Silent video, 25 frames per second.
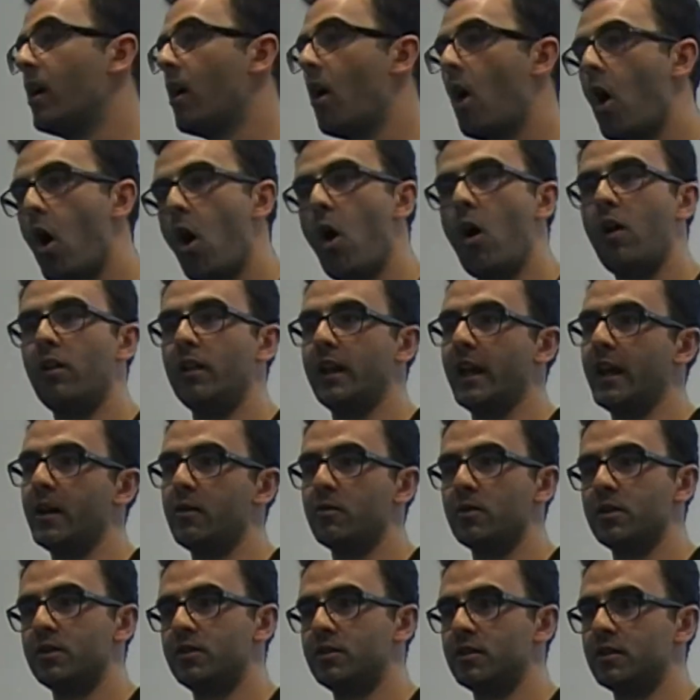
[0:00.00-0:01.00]
all
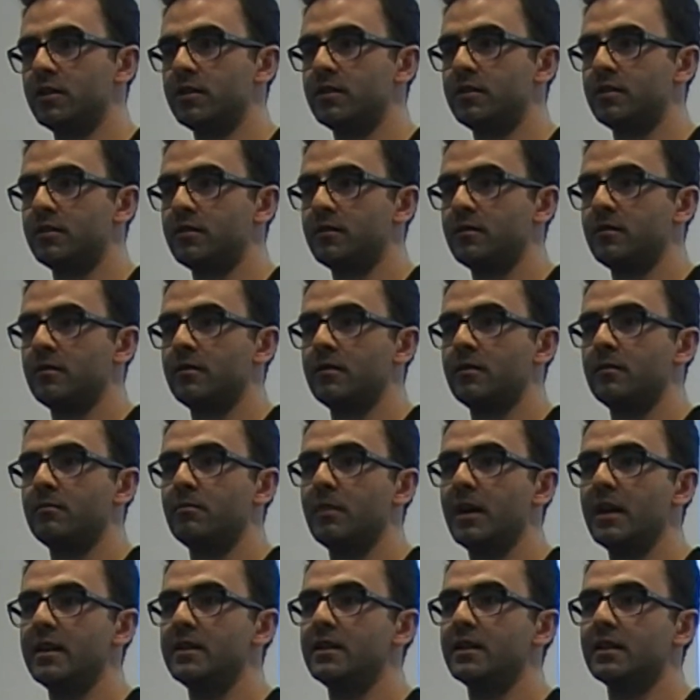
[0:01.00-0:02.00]
languages
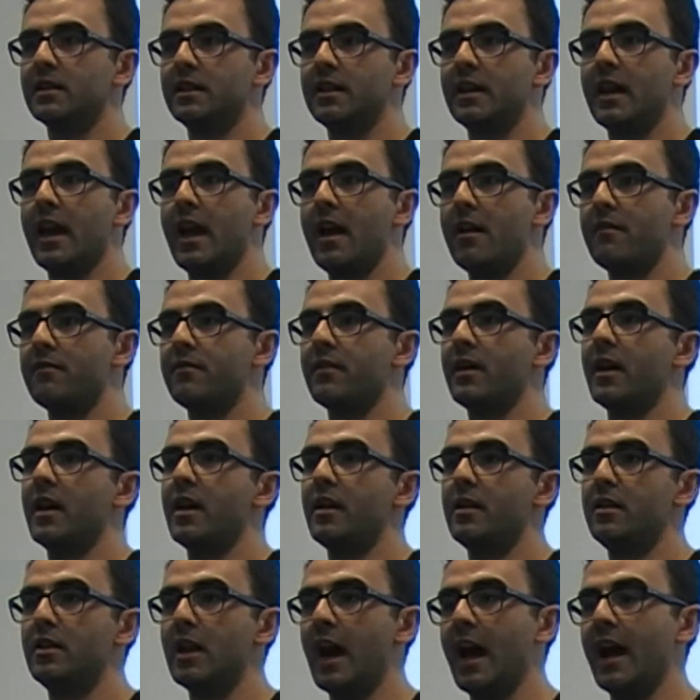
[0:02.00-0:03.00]
basically have a
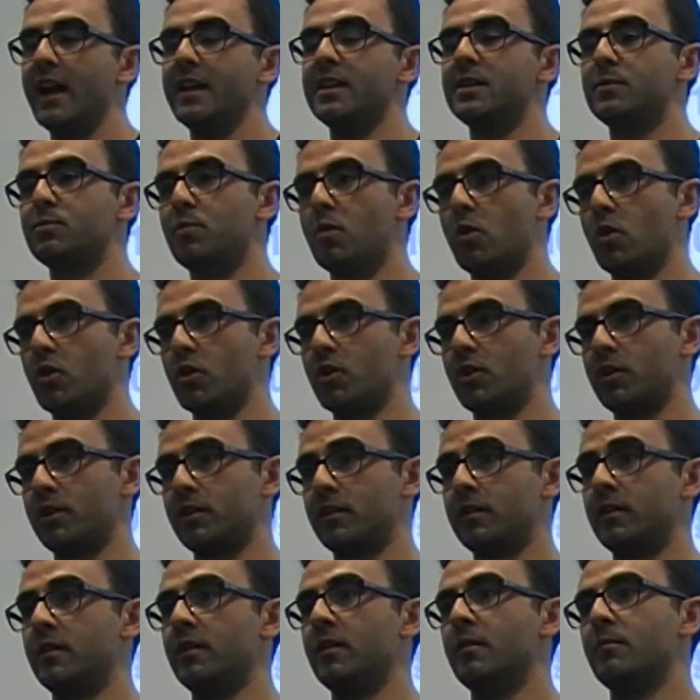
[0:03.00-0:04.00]
nice port
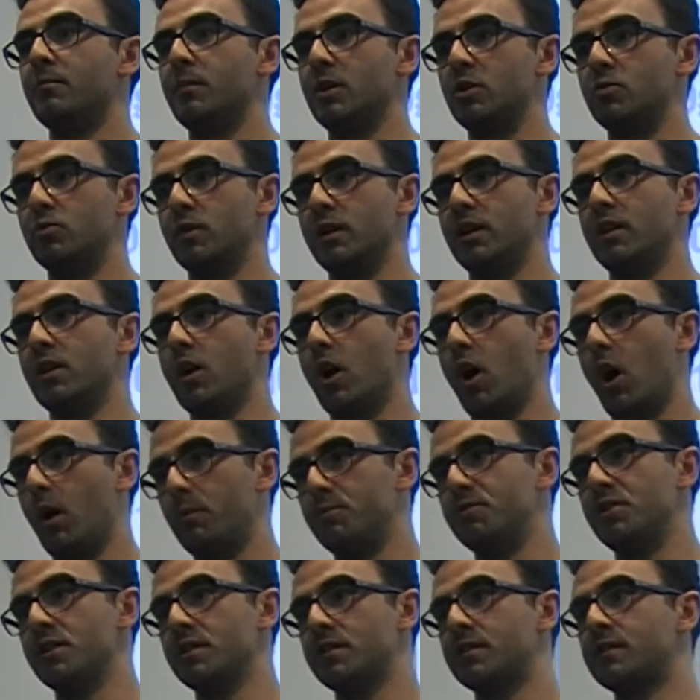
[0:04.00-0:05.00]
between
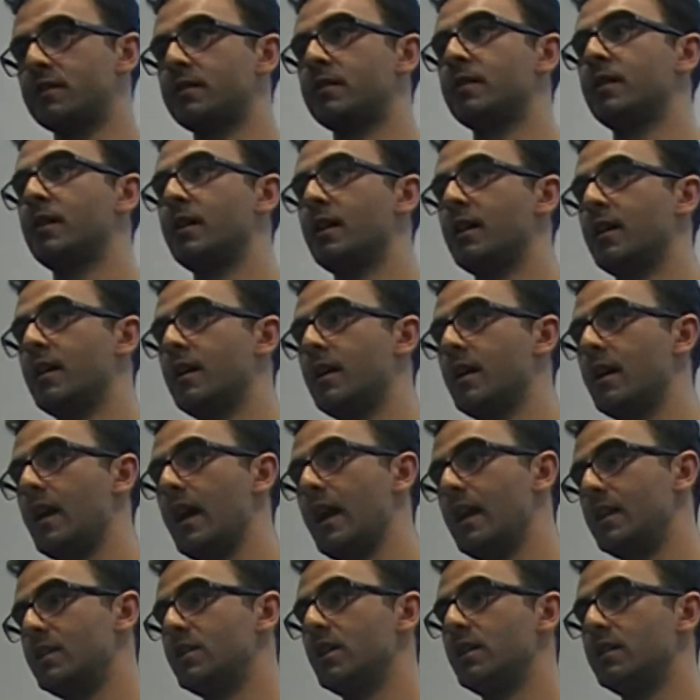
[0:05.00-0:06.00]
objects
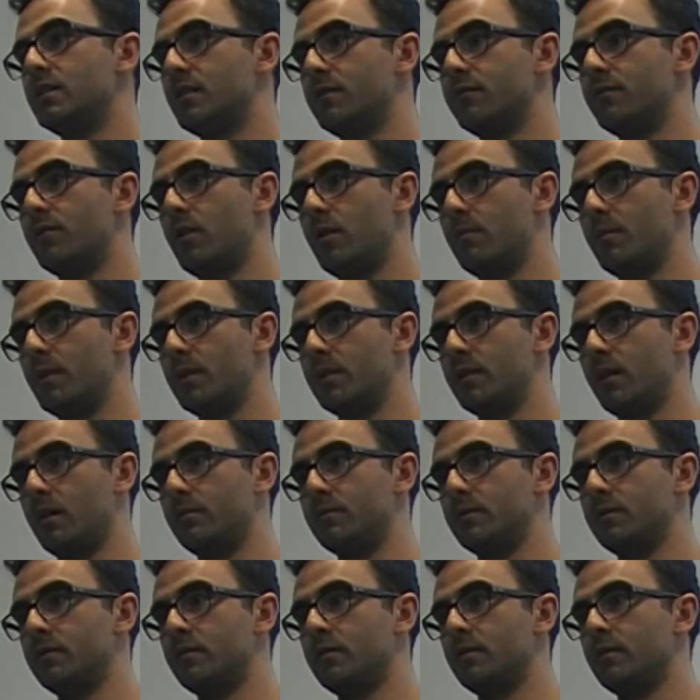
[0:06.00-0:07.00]
and JSON format.
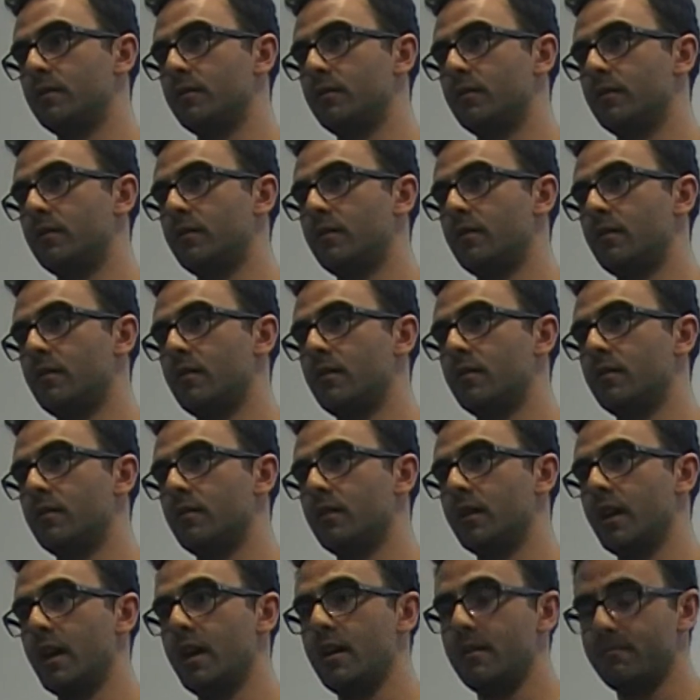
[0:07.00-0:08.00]

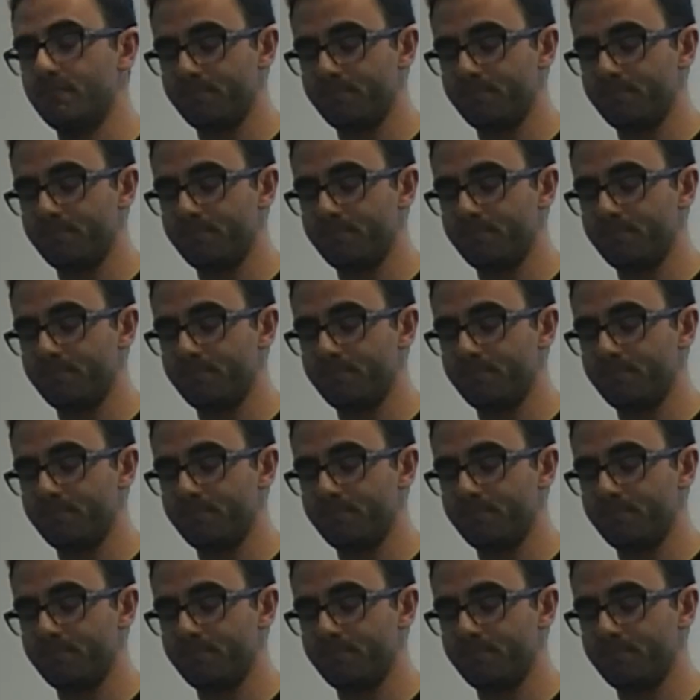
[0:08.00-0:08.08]
Okay.